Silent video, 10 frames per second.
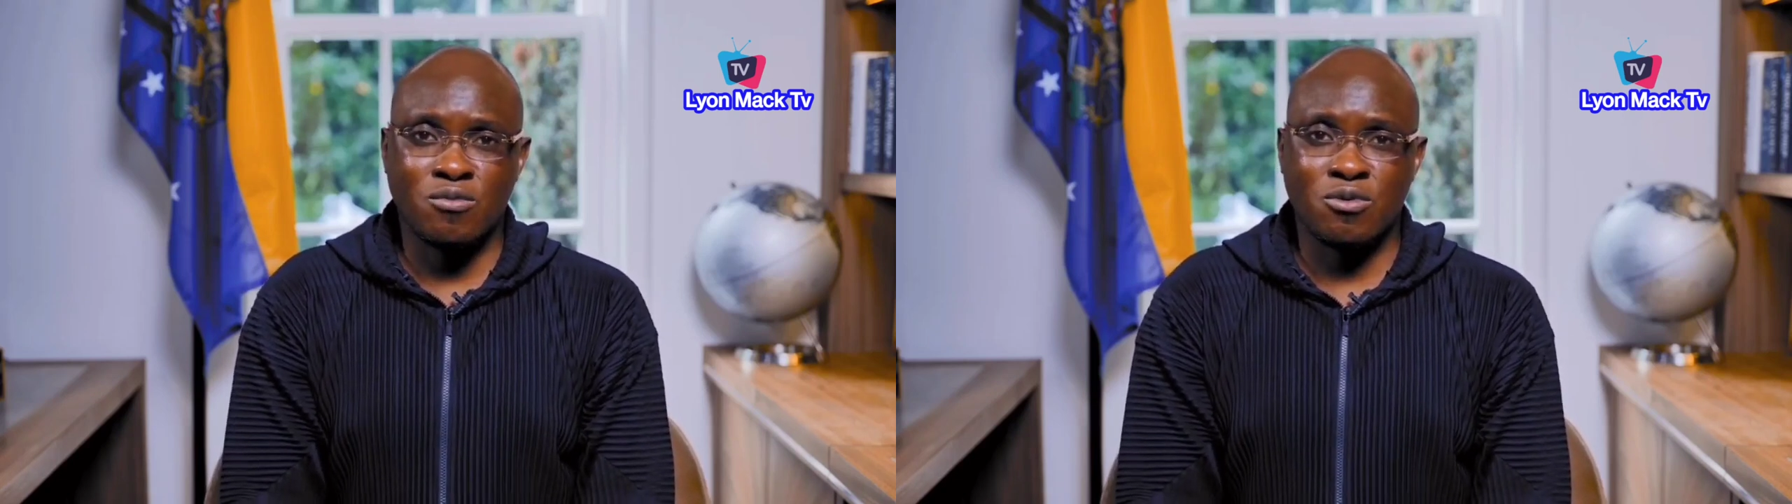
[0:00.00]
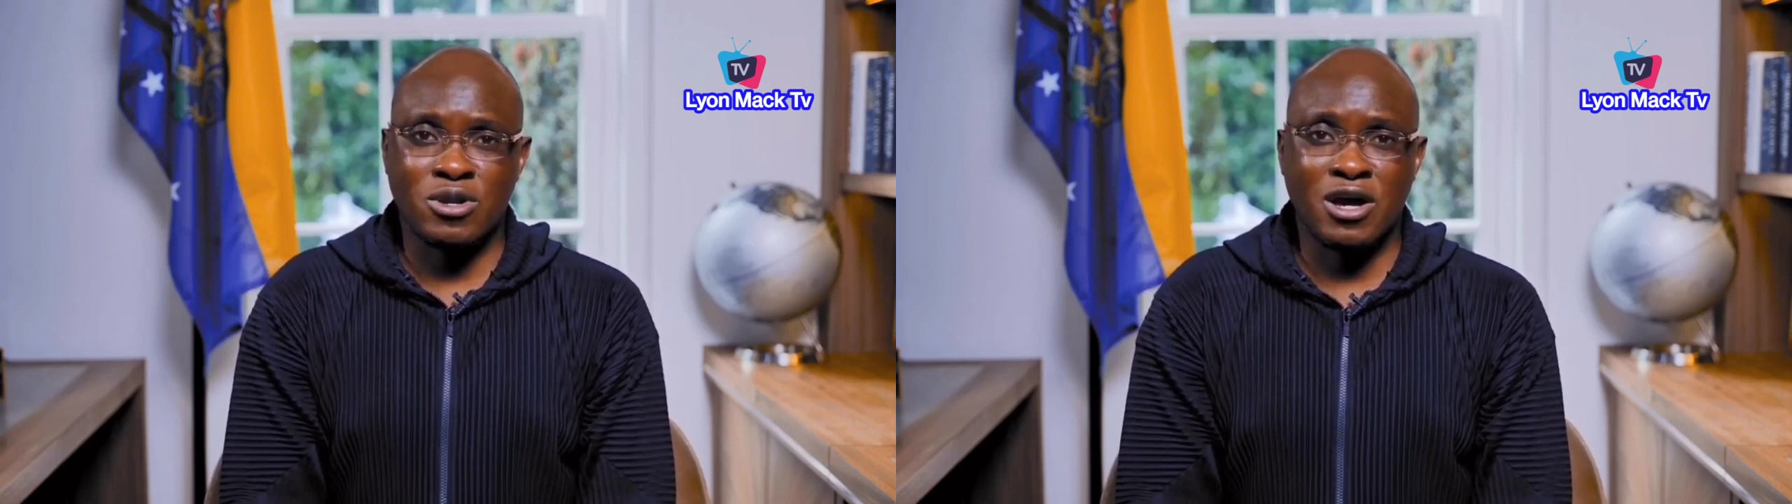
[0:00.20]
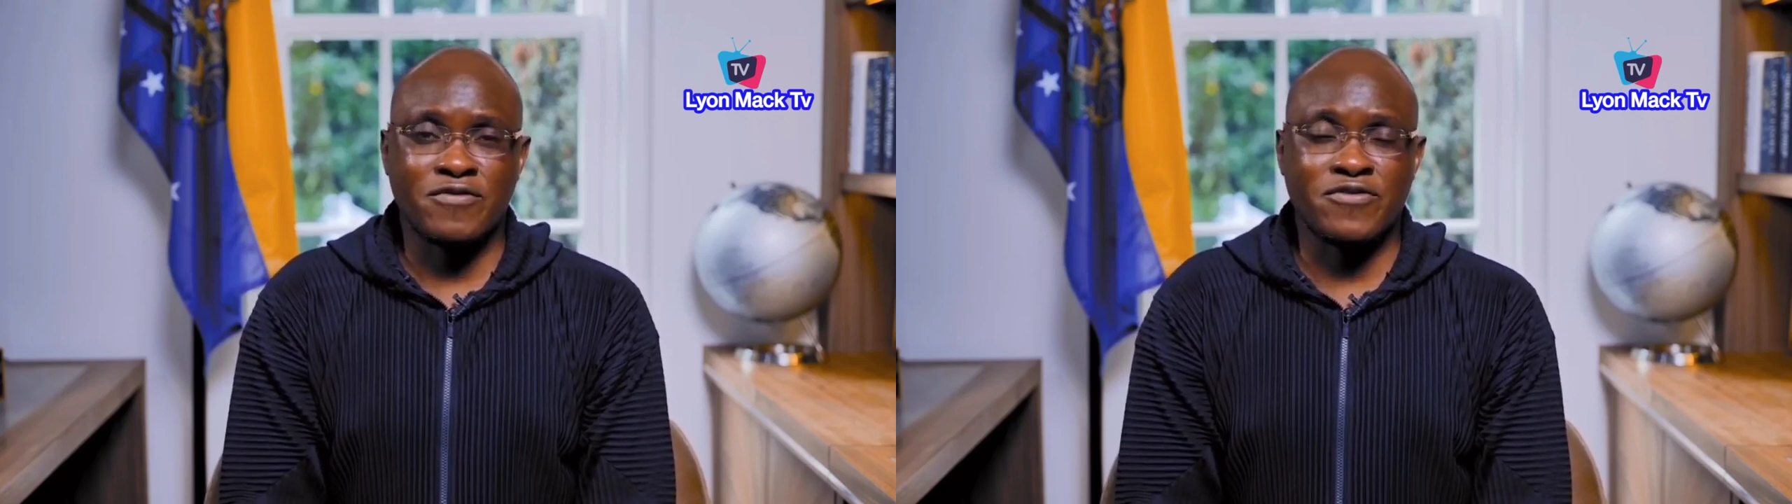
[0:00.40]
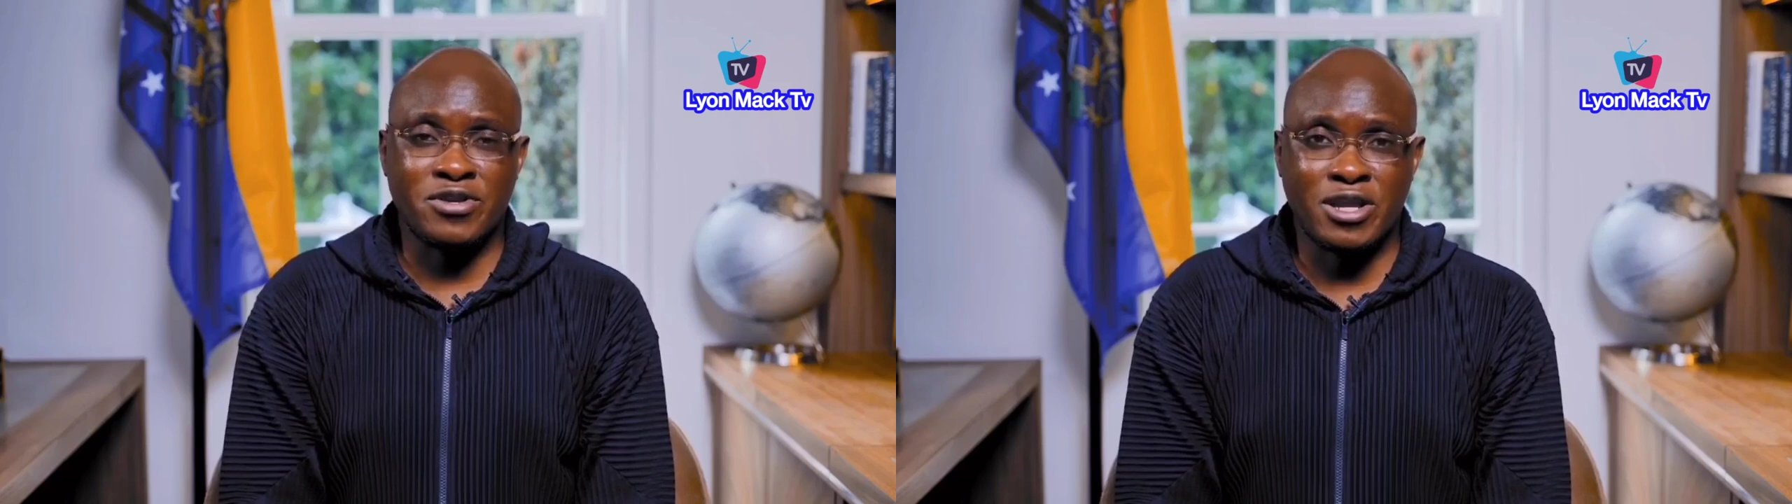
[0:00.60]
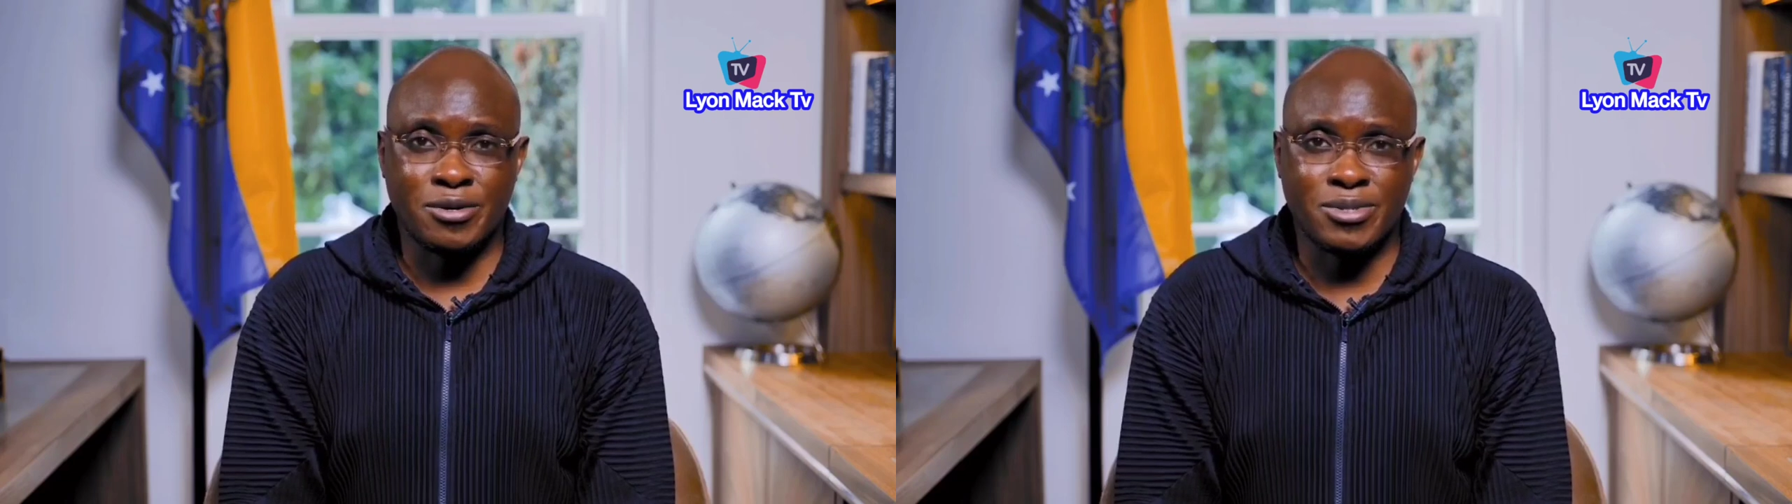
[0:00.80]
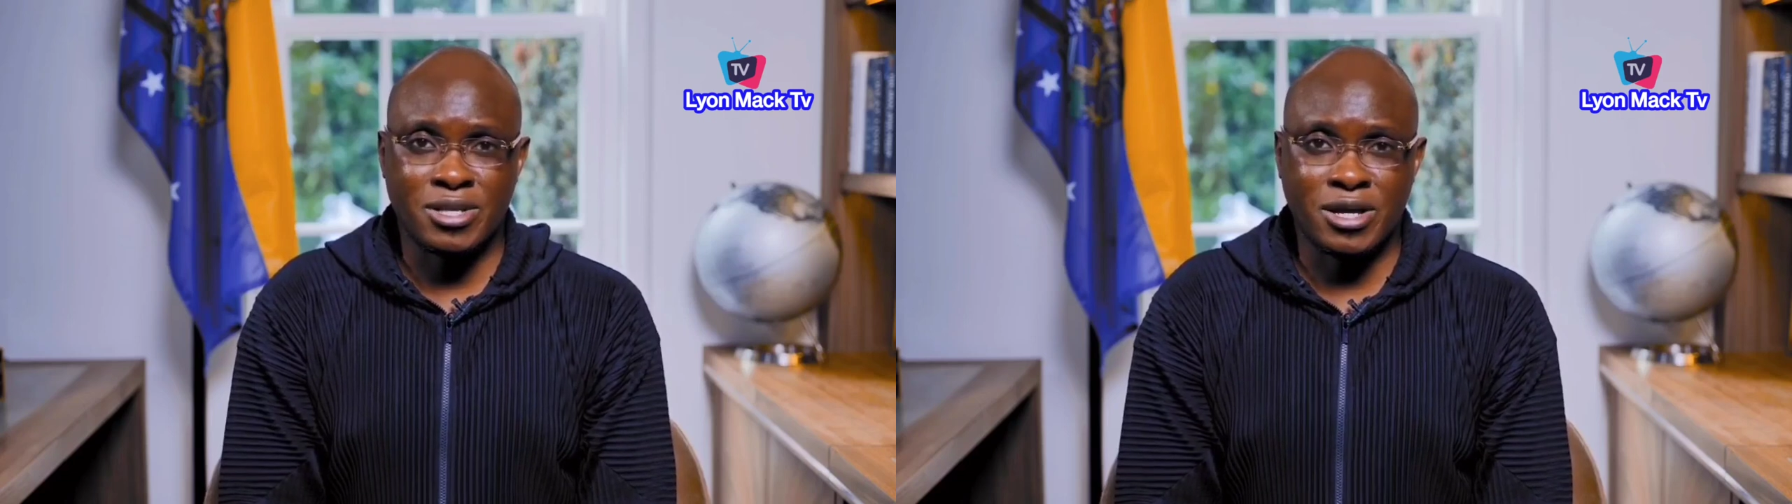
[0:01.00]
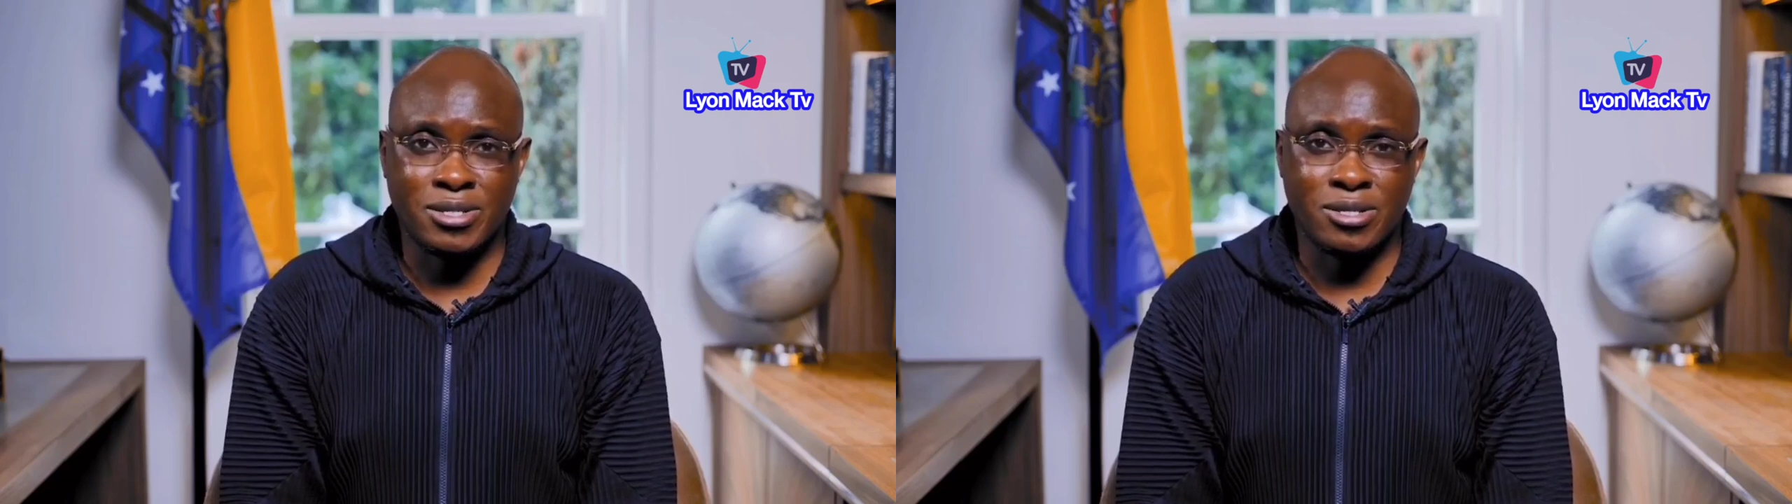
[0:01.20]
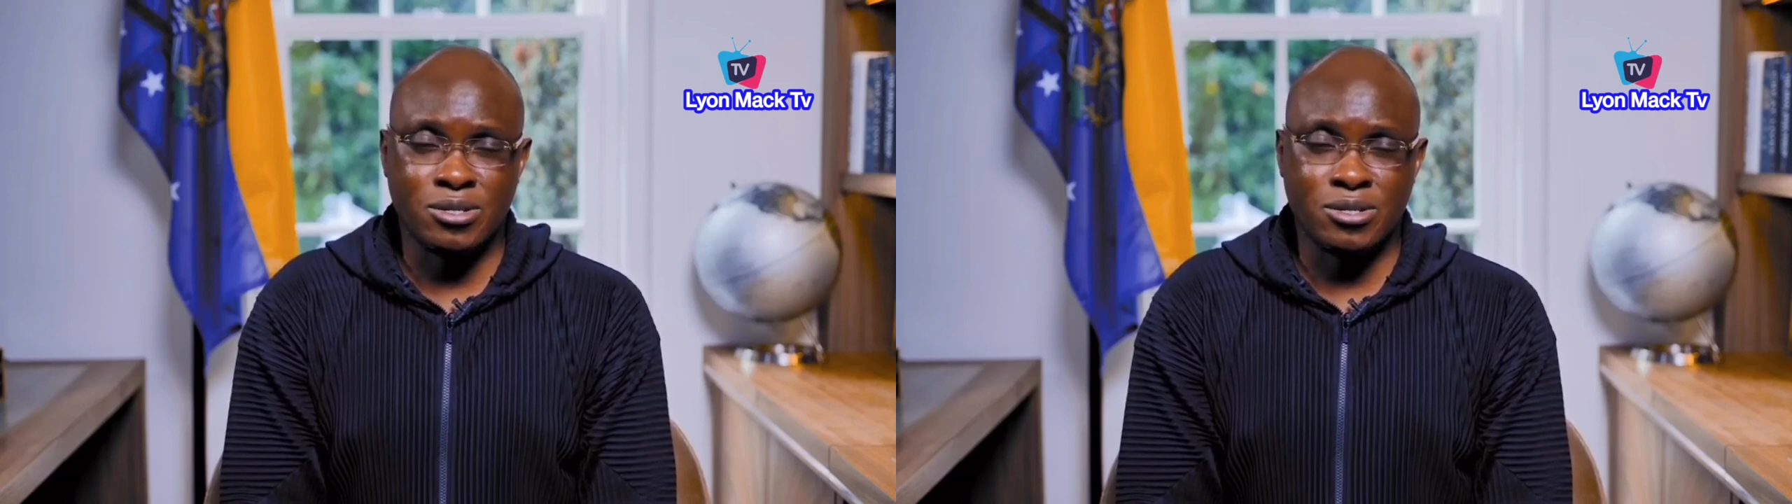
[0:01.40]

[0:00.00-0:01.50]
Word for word: We would have to downsize